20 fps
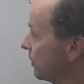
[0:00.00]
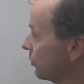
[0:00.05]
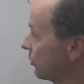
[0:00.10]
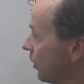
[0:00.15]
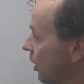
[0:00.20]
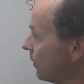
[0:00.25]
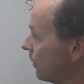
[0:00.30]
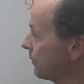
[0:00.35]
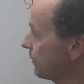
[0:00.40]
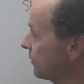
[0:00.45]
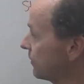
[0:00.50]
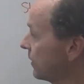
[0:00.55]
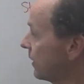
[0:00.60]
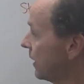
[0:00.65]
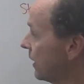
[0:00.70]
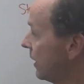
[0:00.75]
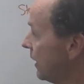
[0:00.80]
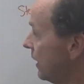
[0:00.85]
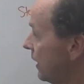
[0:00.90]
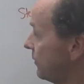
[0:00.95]
DOPS?
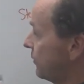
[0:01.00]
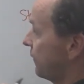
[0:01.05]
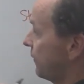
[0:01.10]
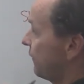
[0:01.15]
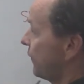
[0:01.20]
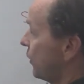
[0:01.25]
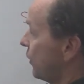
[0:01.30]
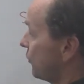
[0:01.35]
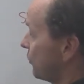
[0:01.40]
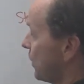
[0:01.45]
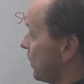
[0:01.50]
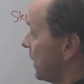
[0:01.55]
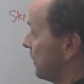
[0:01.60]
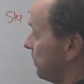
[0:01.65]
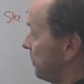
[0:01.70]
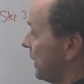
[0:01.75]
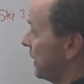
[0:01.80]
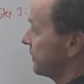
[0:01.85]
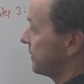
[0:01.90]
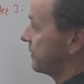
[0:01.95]
It's the first one
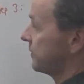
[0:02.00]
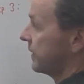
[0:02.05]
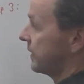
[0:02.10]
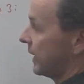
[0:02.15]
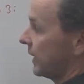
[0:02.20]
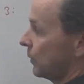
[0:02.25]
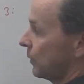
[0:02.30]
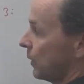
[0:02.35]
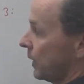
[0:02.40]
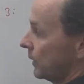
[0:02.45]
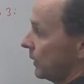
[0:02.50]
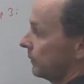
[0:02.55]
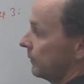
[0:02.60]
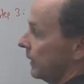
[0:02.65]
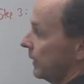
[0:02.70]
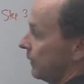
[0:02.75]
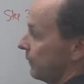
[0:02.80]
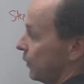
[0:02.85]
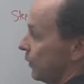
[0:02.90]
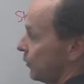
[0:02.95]
plus the second one
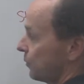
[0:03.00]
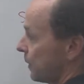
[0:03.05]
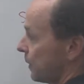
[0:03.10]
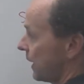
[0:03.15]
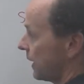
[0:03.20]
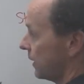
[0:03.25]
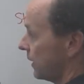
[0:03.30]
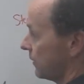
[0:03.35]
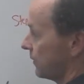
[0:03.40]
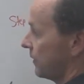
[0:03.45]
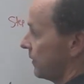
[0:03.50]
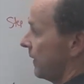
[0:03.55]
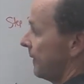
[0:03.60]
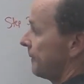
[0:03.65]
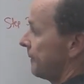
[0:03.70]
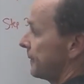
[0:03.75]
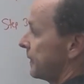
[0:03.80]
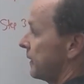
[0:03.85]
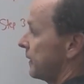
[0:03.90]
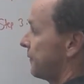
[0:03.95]
in the first brackets,
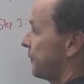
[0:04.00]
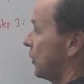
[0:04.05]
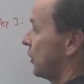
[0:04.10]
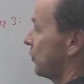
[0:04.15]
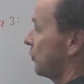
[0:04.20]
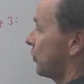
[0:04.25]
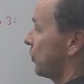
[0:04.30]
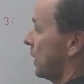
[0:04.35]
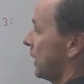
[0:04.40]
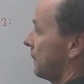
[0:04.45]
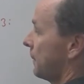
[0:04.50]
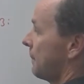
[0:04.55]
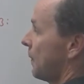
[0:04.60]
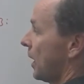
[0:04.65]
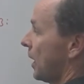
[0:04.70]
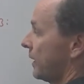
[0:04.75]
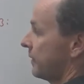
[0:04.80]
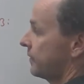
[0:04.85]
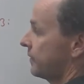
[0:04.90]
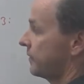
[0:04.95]
the first one
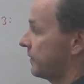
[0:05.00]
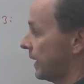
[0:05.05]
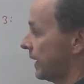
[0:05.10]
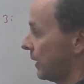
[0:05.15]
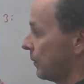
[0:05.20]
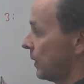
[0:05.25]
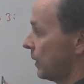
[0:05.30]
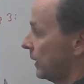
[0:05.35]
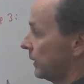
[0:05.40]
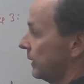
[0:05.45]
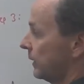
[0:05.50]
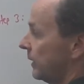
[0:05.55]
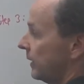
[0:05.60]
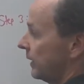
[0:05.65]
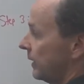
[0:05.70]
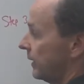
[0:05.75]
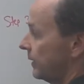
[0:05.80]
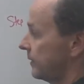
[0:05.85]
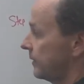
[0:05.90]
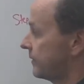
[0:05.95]
minus the second one
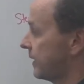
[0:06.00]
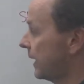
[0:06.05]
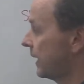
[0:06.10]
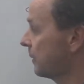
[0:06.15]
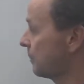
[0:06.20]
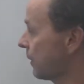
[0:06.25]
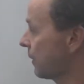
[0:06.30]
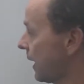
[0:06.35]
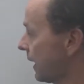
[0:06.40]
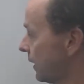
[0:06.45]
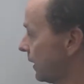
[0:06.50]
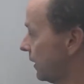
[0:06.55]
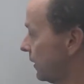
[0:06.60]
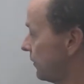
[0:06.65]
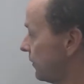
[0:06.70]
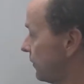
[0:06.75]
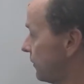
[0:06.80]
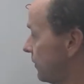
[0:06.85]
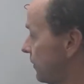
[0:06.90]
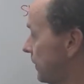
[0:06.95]
in the second
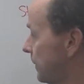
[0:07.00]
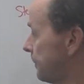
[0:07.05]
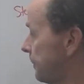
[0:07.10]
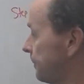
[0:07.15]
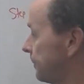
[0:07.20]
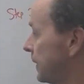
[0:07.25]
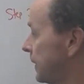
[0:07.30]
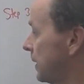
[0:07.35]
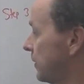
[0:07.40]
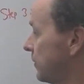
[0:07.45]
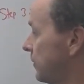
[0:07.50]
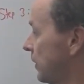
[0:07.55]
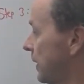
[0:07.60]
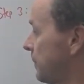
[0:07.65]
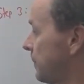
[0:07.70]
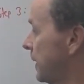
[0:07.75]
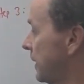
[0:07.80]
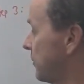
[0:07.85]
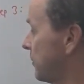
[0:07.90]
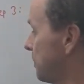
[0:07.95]
brackets. So let
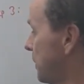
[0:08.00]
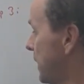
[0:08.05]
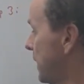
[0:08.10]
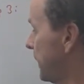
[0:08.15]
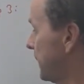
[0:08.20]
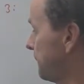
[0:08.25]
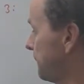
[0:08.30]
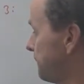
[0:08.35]
me explain.